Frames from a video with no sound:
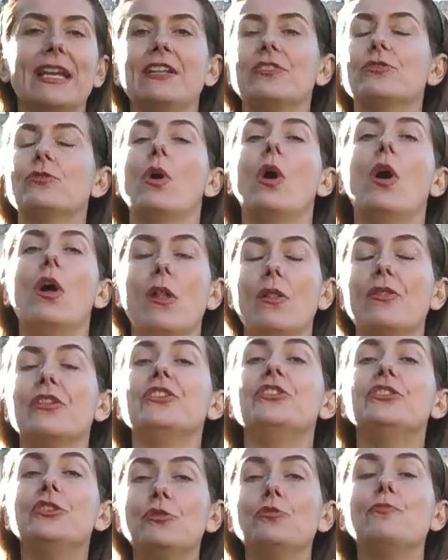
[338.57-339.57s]
into all the
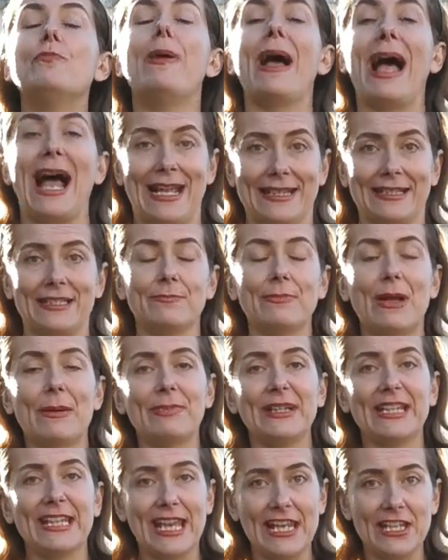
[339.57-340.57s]
new patent
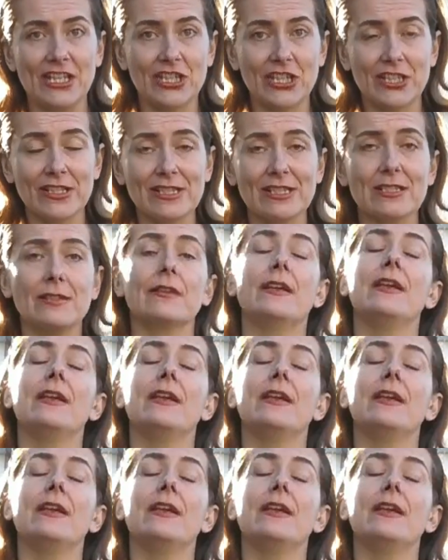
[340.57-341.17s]
publications.